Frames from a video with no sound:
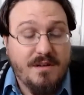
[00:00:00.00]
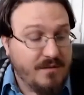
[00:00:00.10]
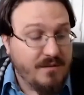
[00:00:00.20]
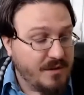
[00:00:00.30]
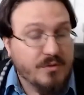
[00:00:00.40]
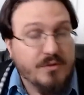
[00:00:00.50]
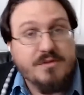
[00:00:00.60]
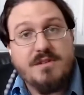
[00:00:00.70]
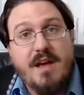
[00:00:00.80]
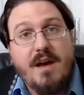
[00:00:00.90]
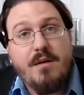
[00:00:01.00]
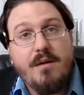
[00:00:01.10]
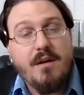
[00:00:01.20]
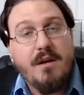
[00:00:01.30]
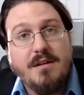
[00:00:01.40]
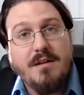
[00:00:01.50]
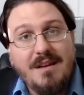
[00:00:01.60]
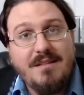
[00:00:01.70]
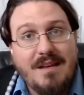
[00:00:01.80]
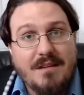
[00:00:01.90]
individuals that
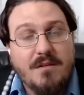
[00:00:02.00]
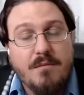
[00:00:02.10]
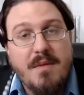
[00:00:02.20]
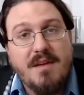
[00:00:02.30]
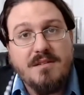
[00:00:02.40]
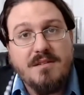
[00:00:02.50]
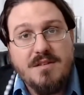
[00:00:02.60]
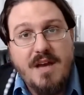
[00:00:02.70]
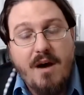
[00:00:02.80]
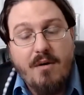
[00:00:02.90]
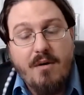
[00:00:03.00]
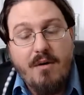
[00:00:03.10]
need to get their message out.